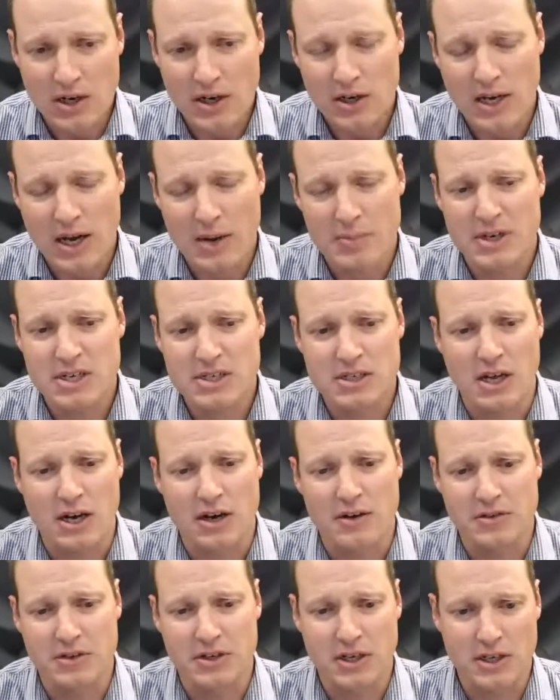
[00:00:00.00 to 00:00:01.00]
companies that
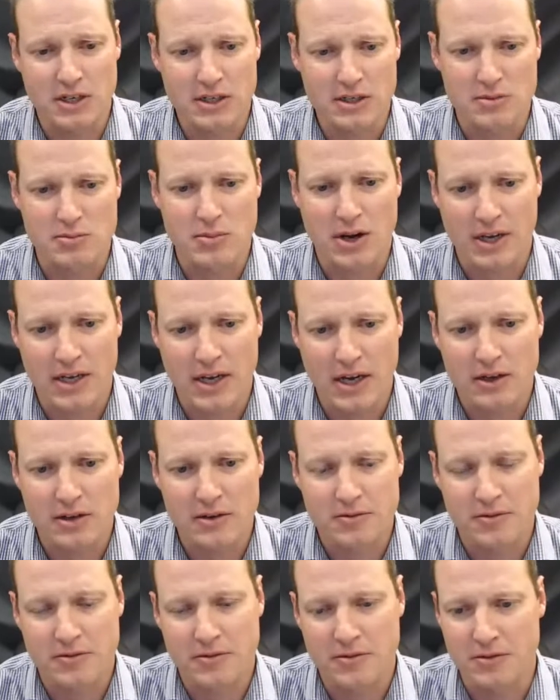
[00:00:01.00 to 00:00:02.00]
I've inherited in my accounting
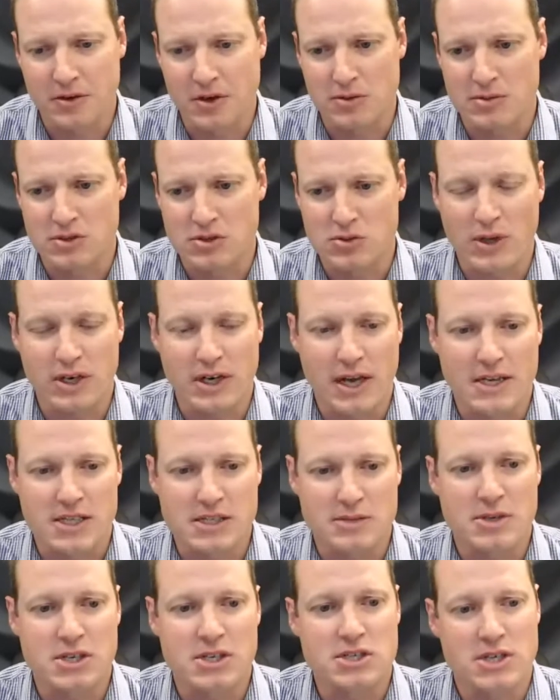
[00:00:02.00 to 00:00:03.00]
firm, is when
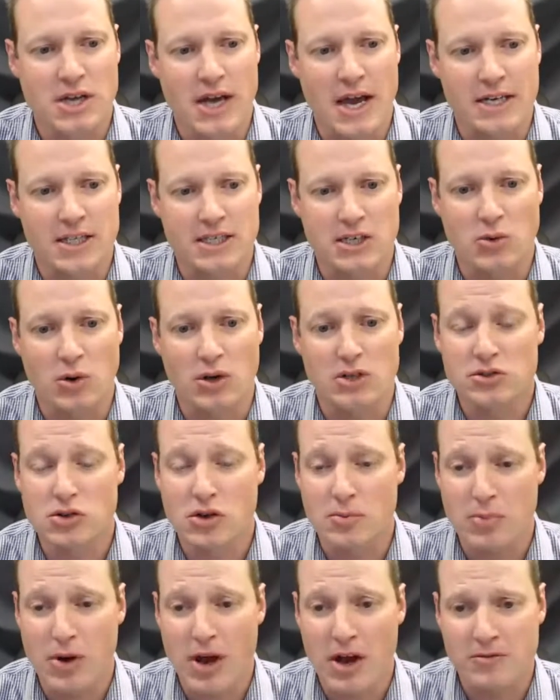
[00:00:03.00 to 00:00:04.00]
SMEs actually want to
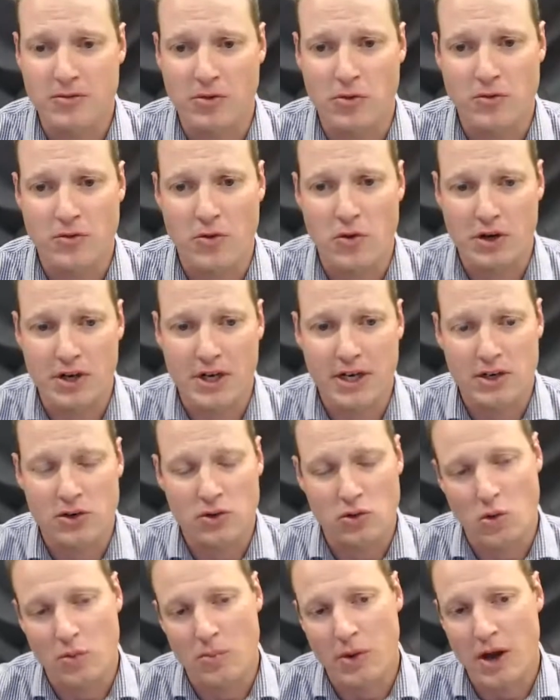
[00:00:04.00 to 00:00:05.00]
apply for
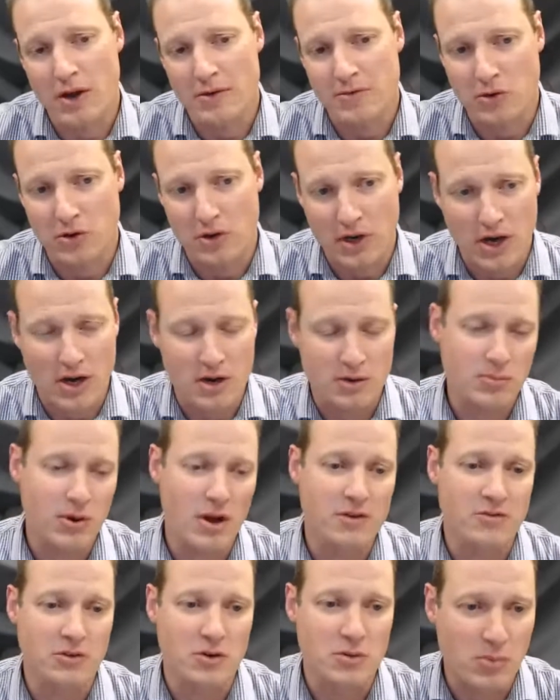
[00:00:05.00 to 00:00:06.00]
credit, or apply for a loan,
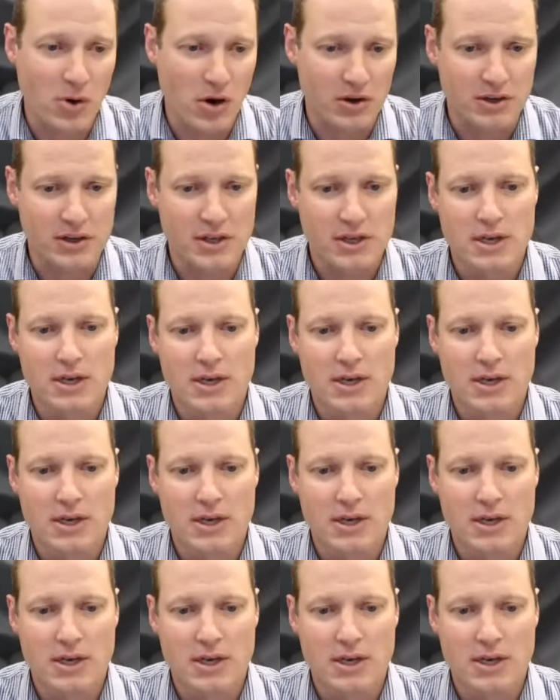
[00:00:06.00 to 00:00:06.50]
apply for a bond,